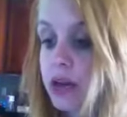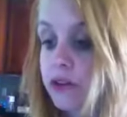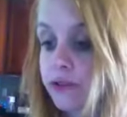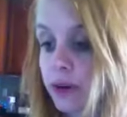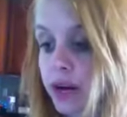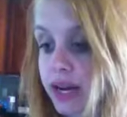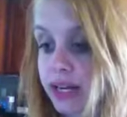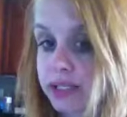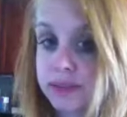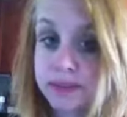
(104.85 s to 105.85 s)
4
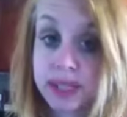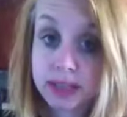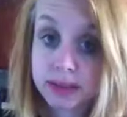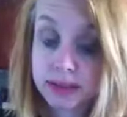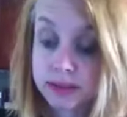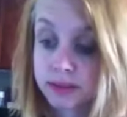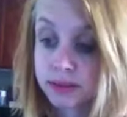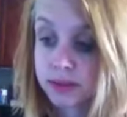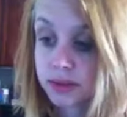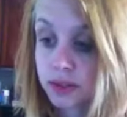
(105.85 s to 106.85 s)
eggs beaten,
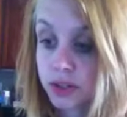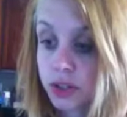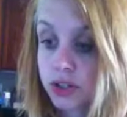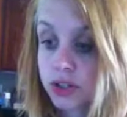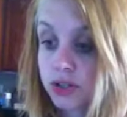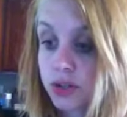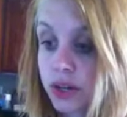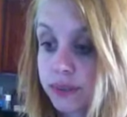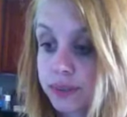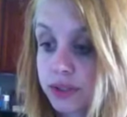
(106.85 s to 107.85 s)
2
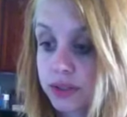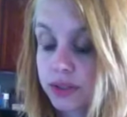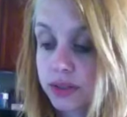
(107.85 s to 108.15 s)
cups